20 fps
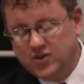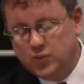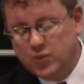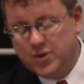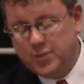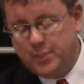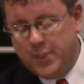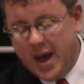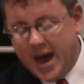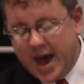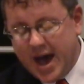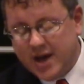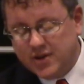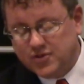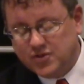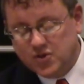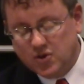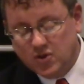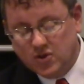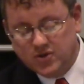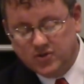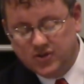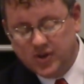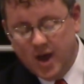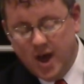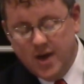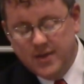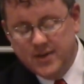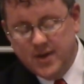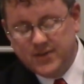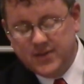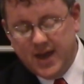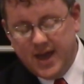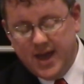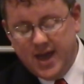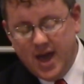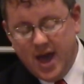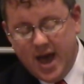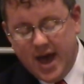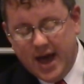with pastors that
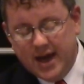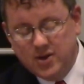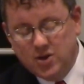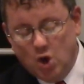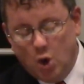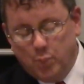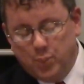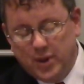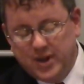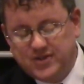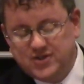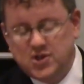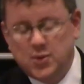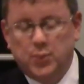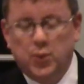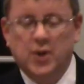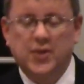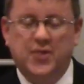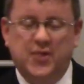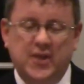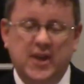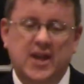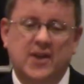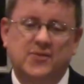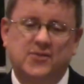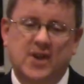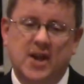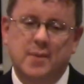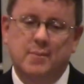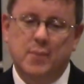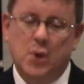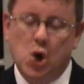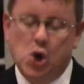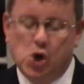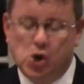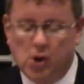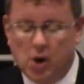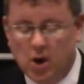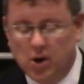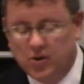they had no place to put thieves and
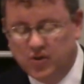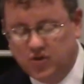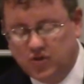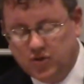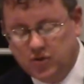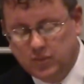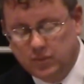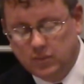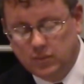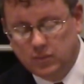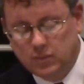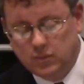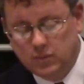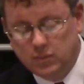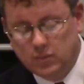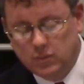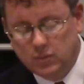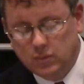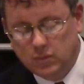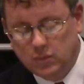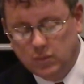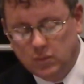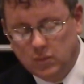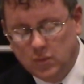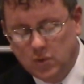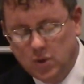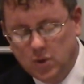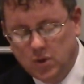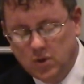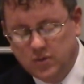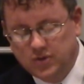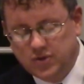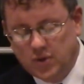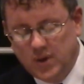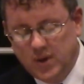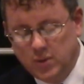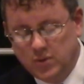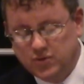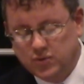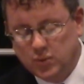murderers. So he
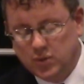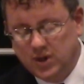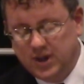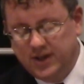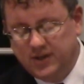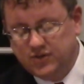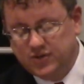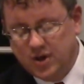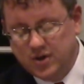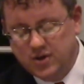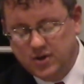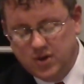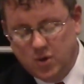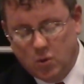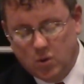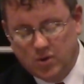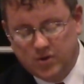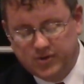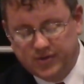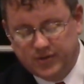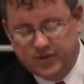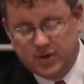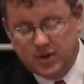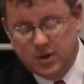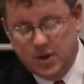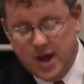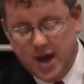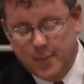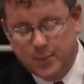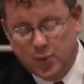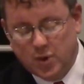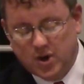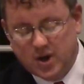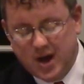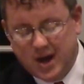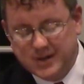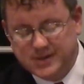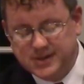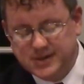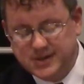was released under the orders of Emperor
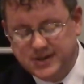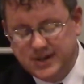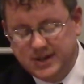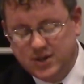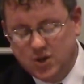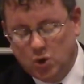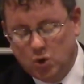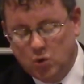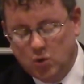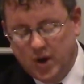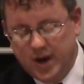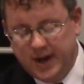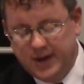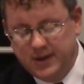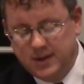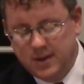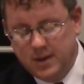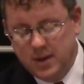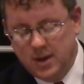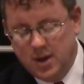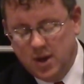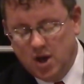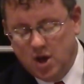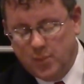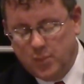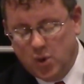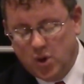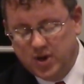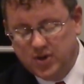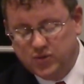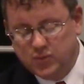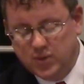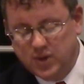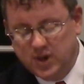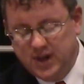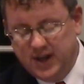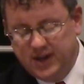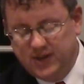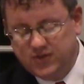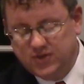Constantine the Great. Upon his
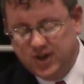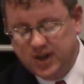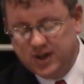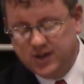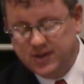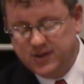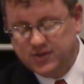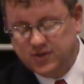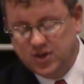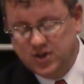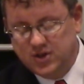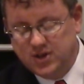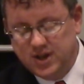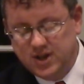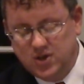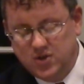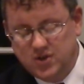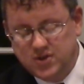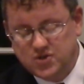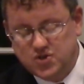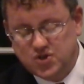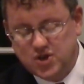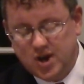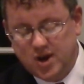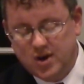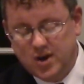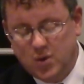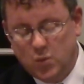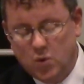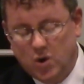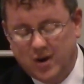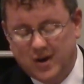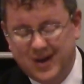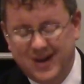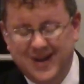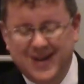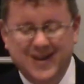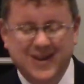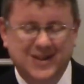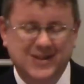release, Nicolas continued his charity work
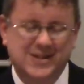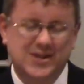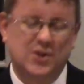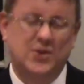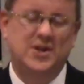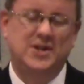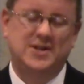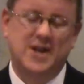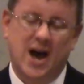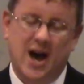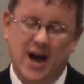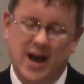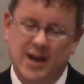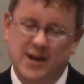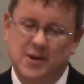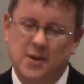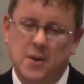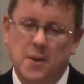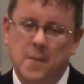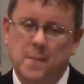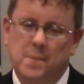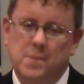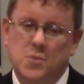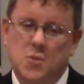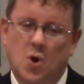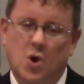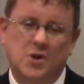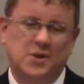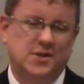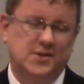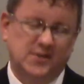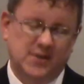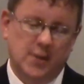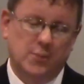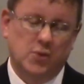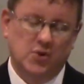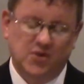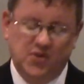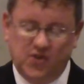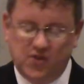until he died on December
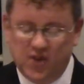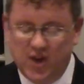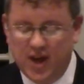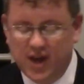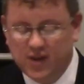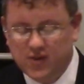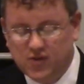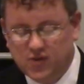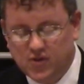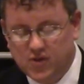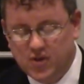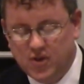6th,